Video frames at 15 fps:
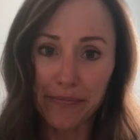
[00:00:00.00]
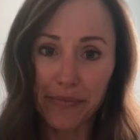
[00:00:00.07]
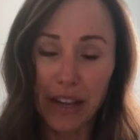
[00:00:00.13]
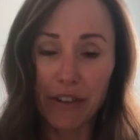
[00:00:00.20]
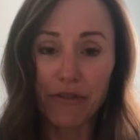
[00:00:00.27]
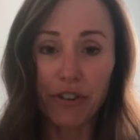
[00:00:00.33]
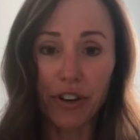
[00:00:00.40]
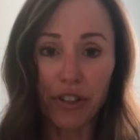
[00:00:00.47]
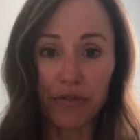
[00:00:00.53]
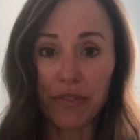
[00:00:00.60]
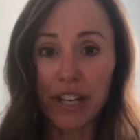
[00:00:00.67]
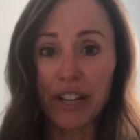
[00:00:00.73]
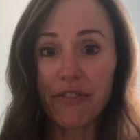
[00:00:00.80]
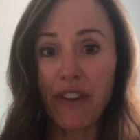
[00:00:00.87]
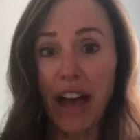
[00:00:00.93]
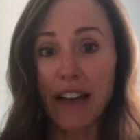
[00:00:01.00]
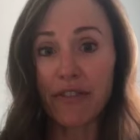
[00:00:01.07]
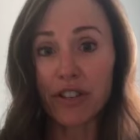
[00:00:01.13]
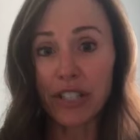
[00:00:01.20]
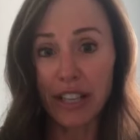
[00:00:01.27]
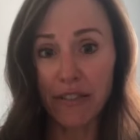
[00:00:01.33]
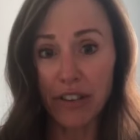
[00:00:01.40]
for 3, 5, or
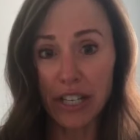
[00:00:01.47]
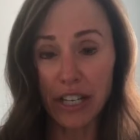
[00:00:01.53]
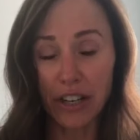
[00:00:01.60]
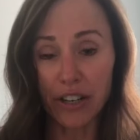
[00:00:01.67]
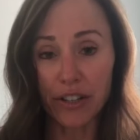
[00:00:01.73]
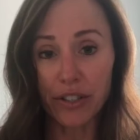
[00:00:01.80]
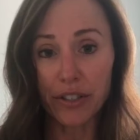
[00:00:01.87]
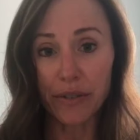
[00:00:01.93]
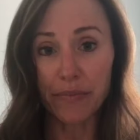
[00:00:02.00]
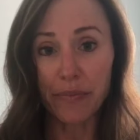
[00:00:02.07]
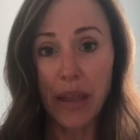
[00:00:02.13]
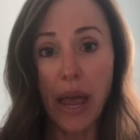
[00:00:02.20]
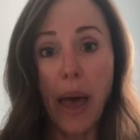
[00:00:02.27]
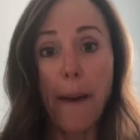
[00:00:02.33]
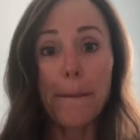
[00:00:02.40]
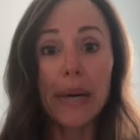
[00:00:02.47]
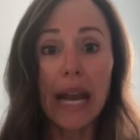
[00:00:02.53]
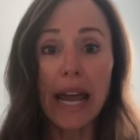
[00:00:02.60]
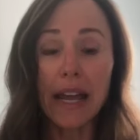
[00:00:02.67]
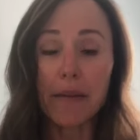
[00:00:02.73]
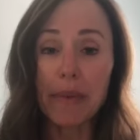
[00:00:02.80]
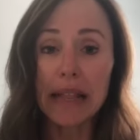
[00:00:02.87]
7 years, but I
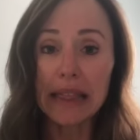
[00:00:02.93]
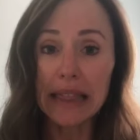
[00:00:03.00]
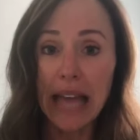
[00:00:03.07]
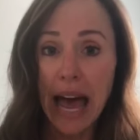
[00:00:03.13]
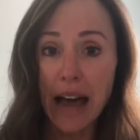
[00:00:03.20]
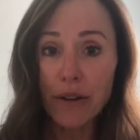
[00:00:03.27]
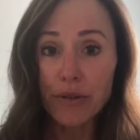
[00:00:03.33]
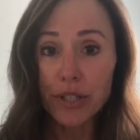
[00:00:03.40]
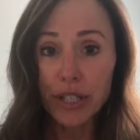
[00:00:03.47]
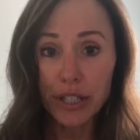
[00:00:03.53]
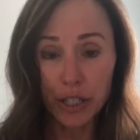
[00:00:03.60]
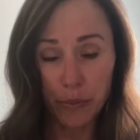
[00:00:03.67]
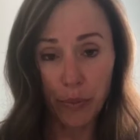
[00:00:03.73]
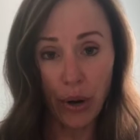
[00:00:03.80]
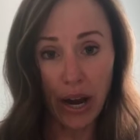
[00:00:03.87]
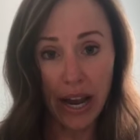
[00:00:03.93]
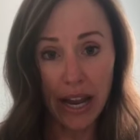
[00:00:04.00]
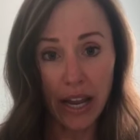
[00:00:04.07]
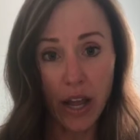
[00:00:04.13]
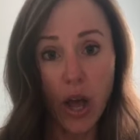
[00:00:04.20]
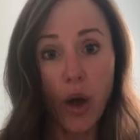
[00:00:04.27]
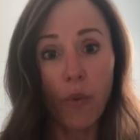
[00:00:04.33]
am allowed to
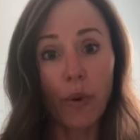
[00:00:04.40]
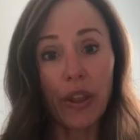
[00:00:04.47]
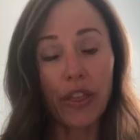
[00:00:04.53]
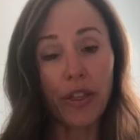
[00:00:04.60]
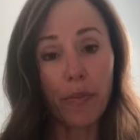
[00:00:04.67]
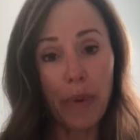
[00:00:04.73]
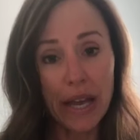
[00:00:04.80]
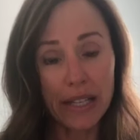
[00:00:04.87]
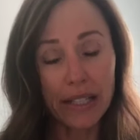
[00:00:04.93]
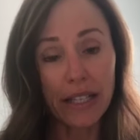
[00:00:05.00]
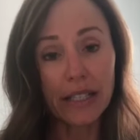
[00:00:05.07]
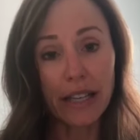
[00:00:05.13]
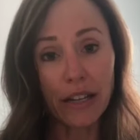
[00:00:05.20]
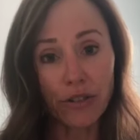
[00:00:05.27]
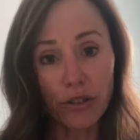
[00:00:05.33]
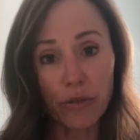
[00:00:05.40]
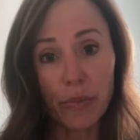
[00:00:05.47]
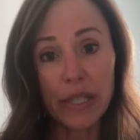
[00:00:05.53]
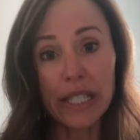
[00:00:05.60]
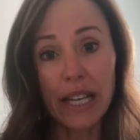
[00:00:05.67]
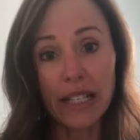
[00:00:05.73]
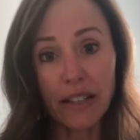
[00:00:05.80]
spray with the pesticides,
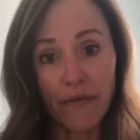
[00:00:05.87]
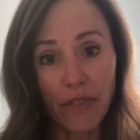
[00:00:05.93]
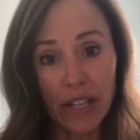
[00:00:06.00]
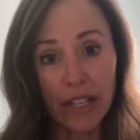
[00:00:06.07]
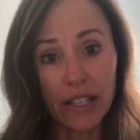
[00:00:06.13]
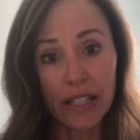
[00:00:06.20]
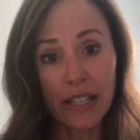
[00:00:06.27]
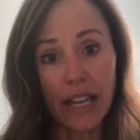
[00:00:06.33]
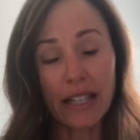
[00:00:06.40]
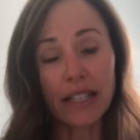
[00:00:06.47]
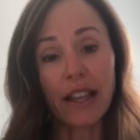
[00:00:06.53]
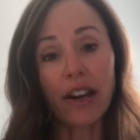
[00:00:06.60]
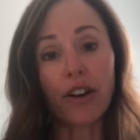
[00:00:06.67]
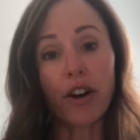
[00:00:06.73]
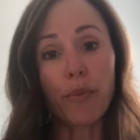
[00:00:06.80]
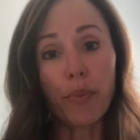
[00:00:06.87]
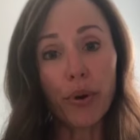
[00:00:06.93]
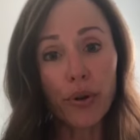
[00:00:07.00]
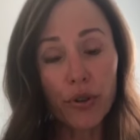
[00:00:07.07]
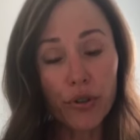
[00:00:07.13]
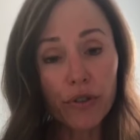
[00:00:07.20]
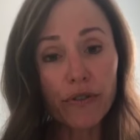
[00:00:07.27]
herbicides, and fungicides that are
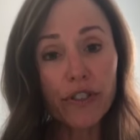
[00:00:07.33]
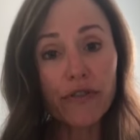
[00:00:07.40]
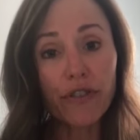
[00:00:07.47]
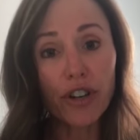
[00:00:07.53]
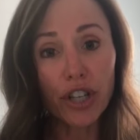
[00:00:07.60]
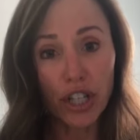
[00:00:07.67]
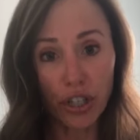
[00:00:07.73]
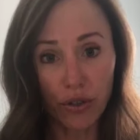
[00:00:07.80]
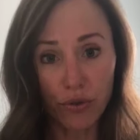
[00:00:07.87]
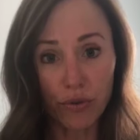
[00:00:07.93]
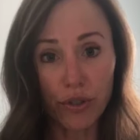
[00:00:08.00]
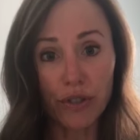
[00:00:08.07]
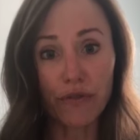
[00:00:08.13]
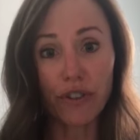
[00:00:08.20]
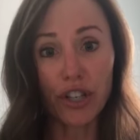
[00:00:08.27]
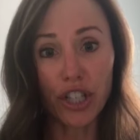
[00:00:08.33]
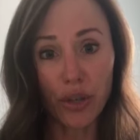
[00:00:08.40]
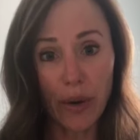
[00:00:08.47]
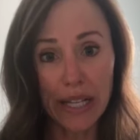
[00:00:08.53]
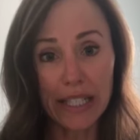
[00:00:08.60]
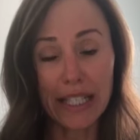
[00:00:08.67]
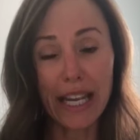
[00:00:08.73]
approved for use for
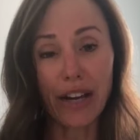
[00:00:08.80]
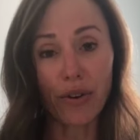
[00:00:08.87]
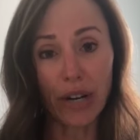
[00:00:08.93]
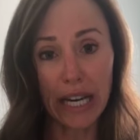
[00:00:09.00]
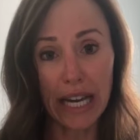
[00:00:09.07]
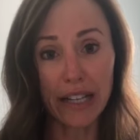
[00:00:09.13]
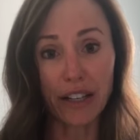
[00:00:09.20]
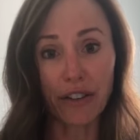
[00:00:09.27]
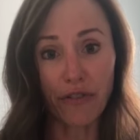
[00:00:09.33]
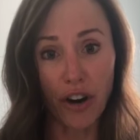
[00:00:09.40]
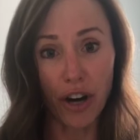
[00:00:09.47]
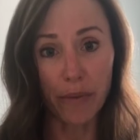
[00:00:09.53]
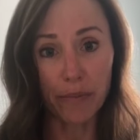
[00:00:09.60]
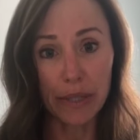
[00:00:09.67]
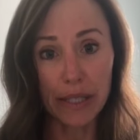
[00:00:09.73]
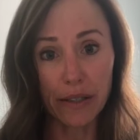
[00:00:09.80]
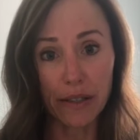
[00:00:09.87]
USDA organic farms.